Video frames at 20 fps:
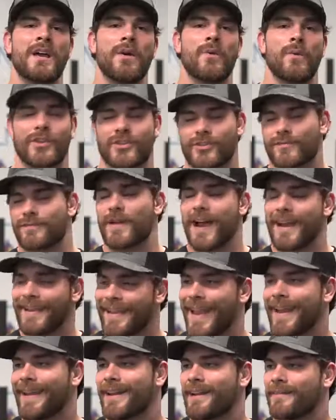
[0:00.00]
which I
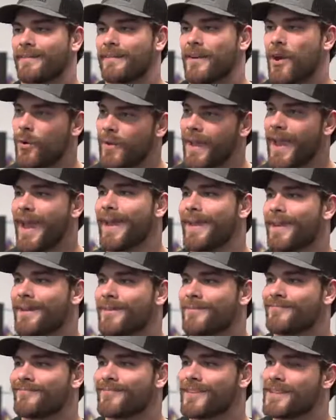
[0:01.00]
get it,
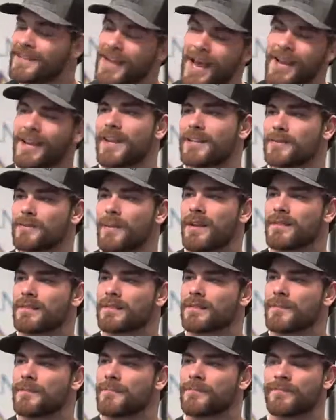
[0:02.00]
okay, he's got nice buns.